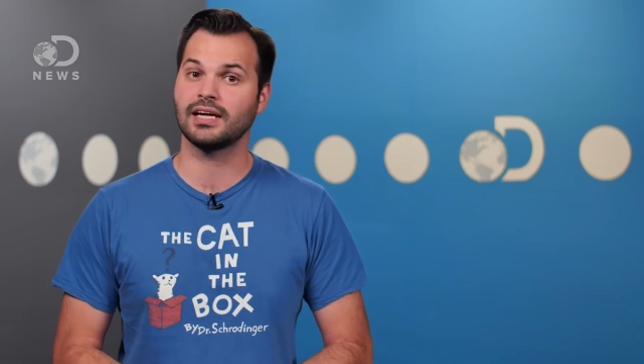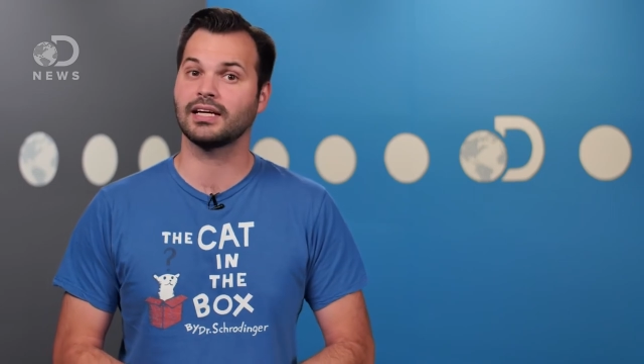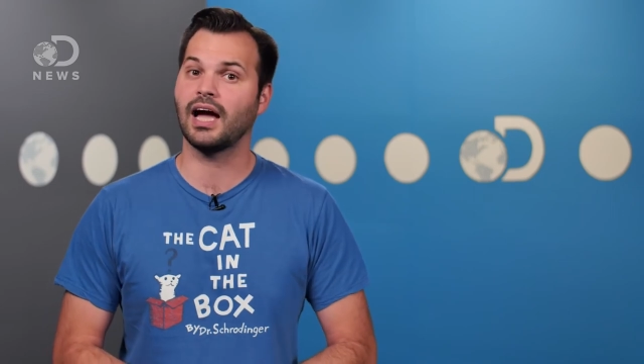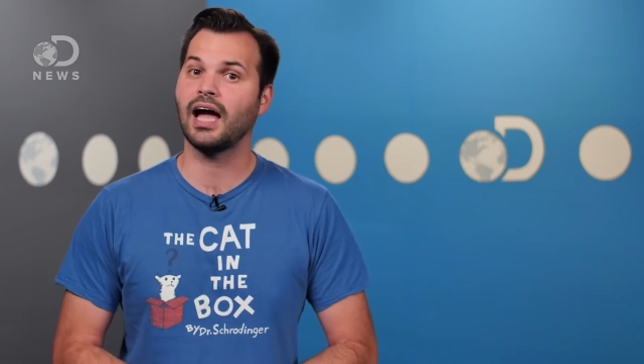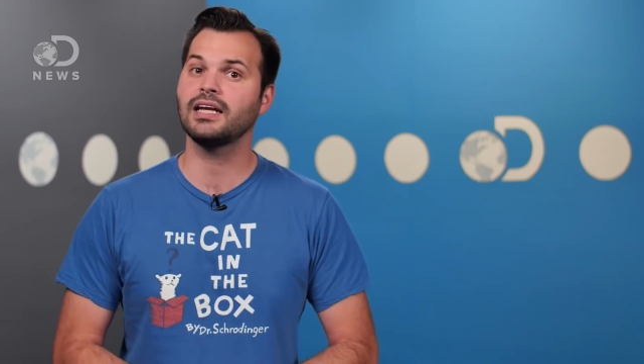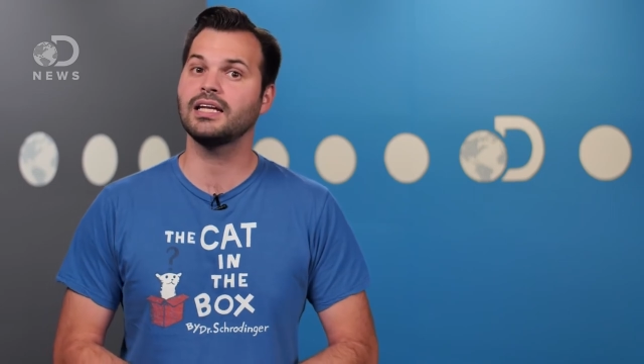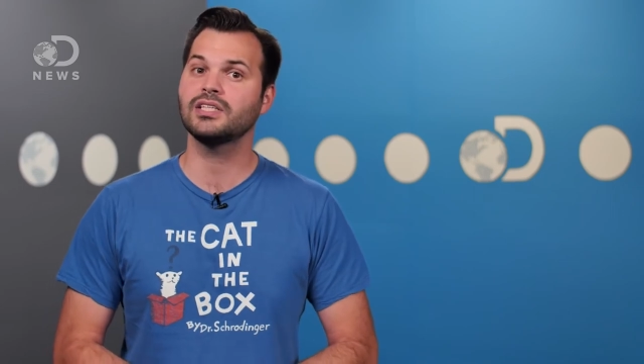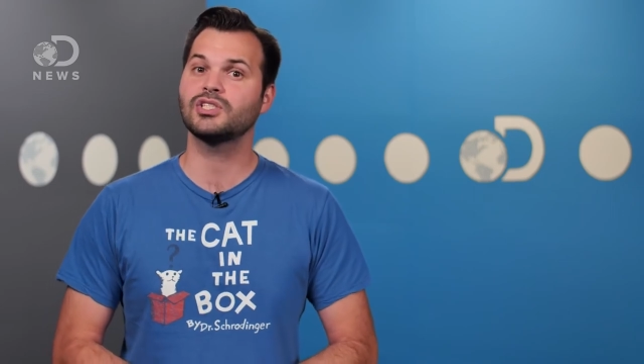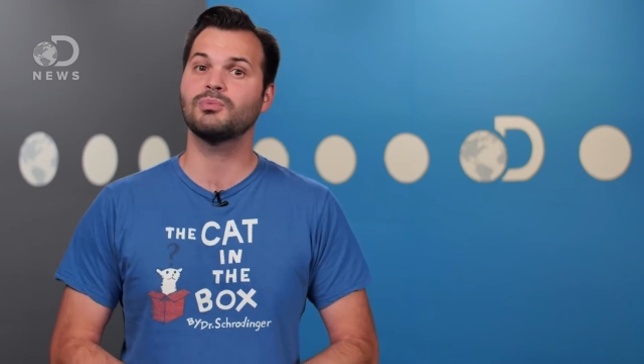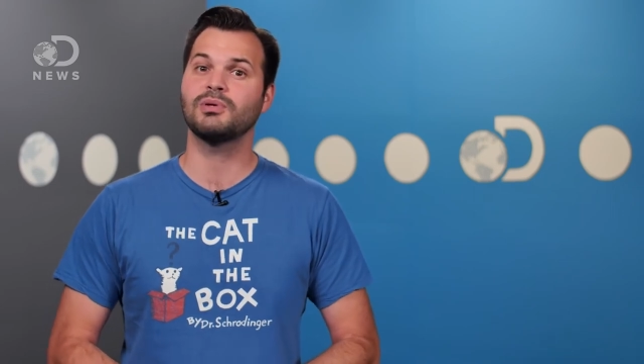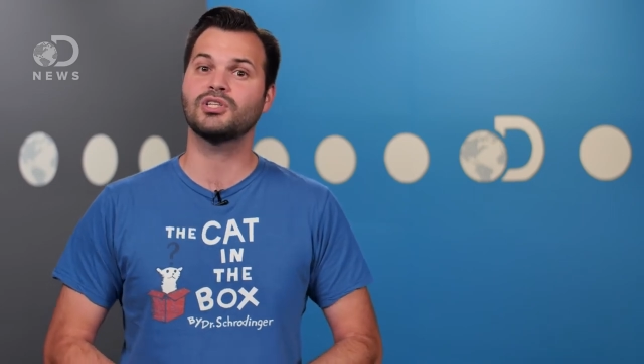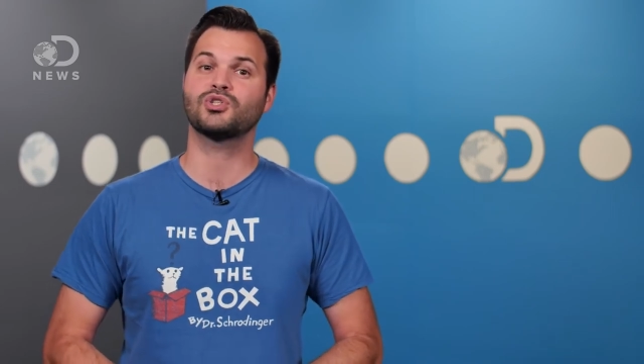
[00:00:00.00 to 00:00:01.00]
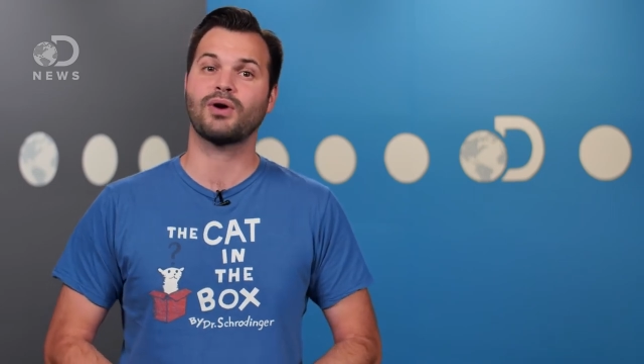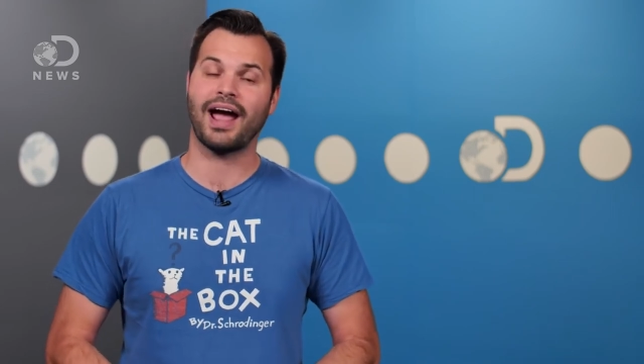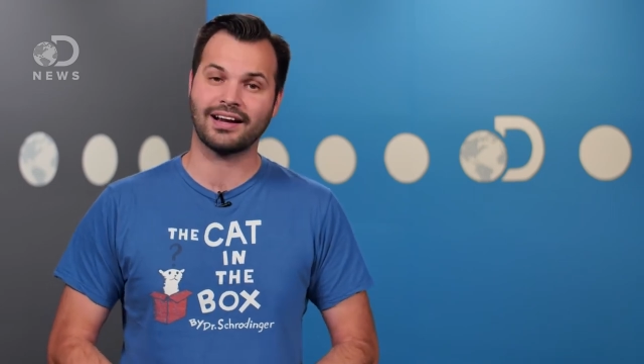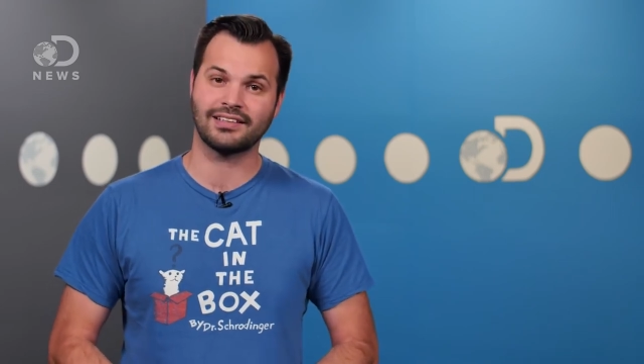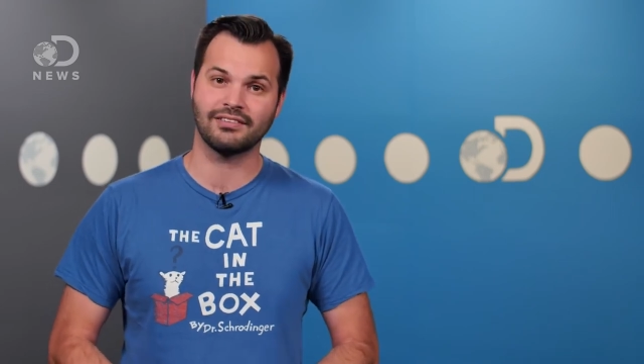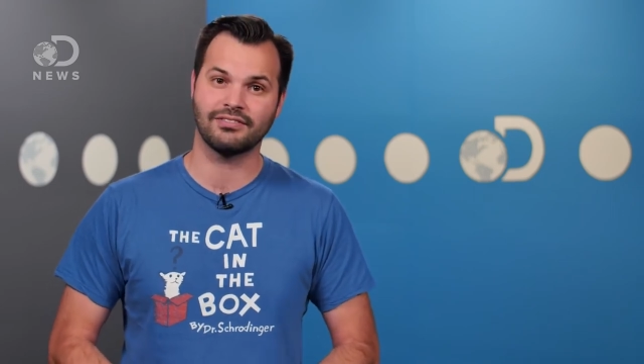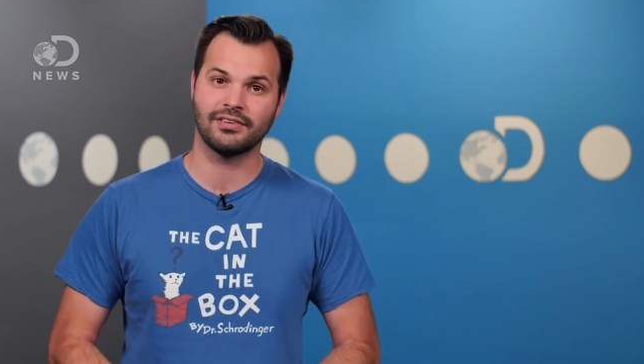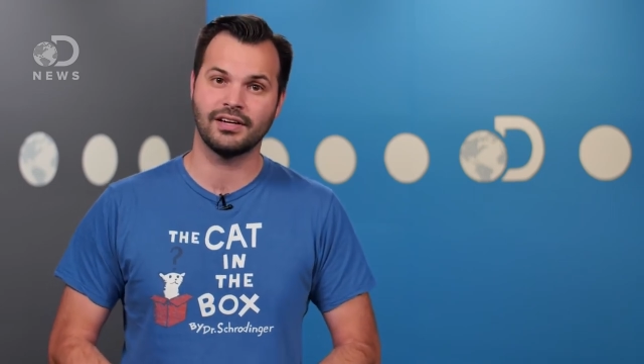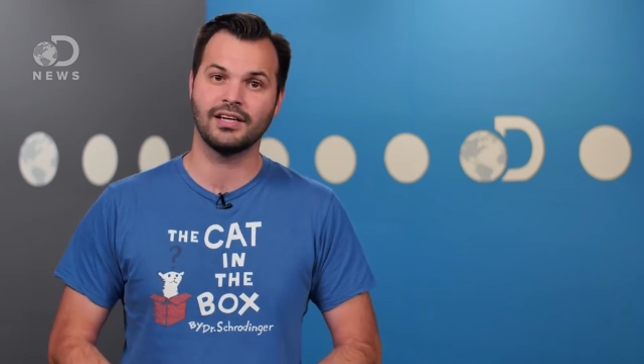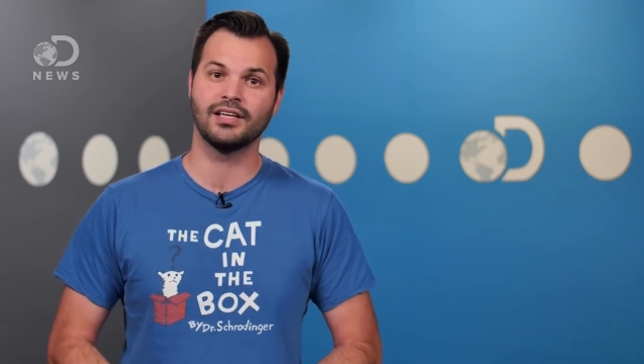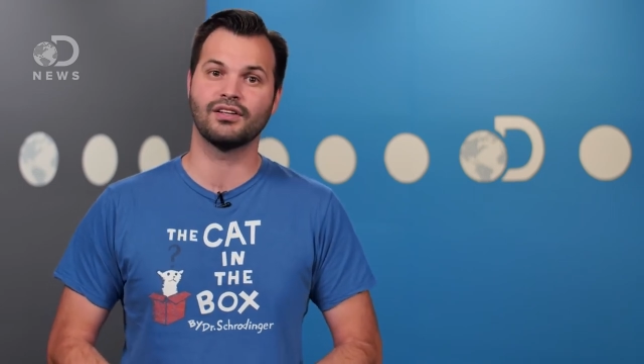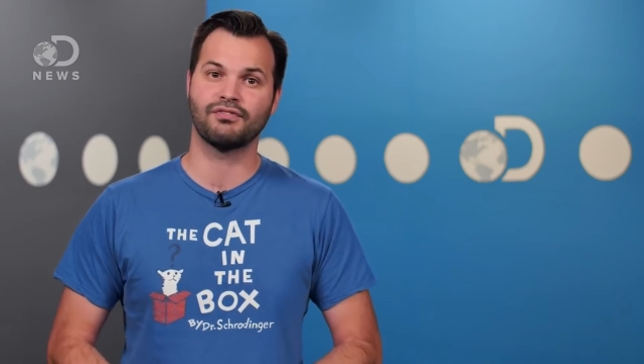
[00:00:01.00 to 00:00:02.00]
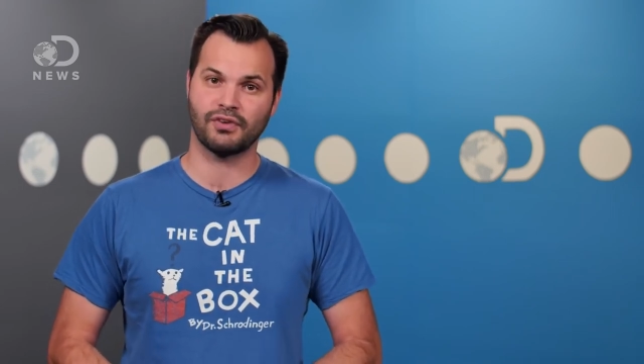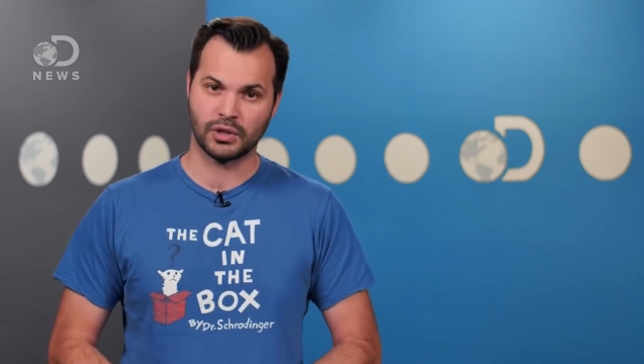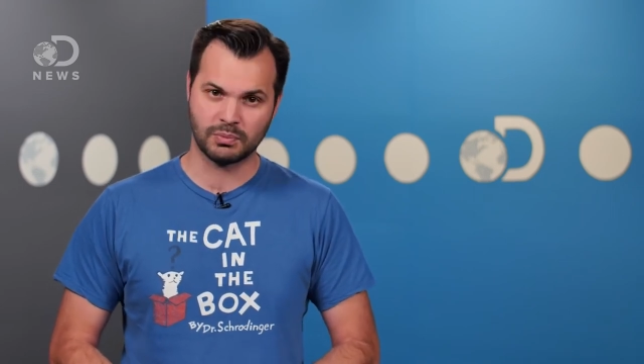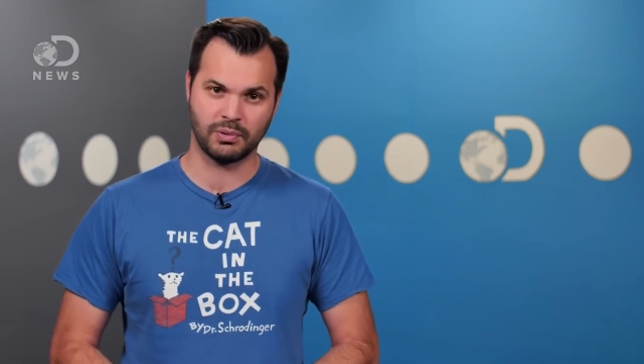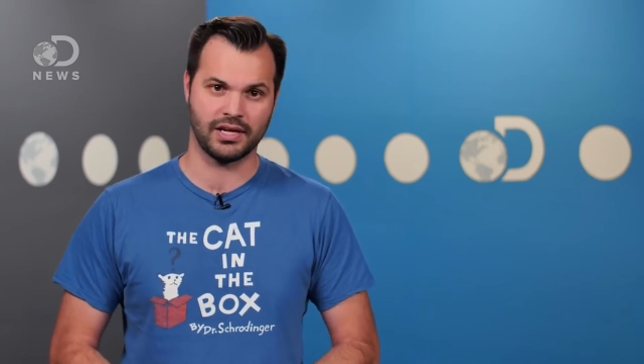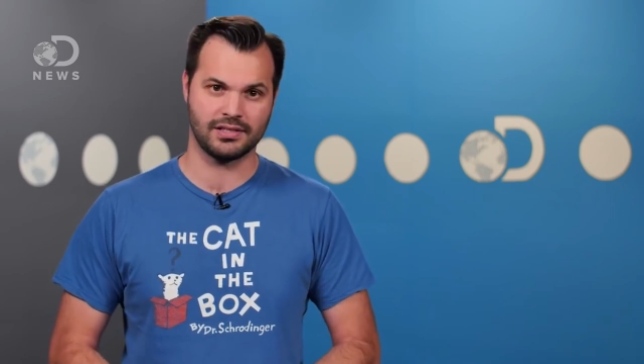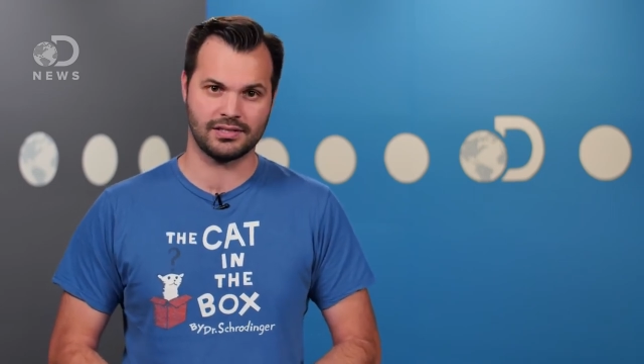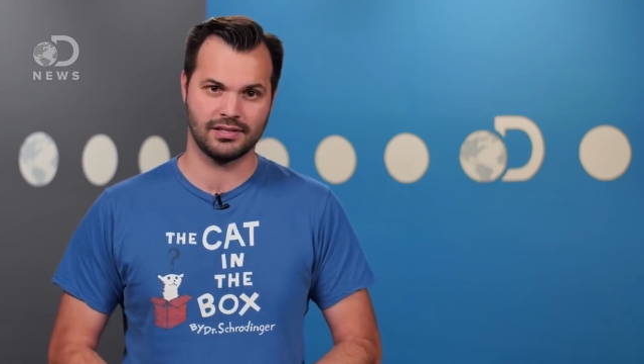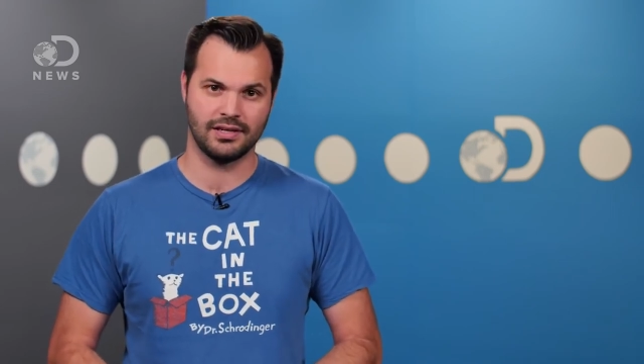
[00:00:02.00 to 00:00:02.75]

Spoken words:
a guy needs to be attractive in the first place."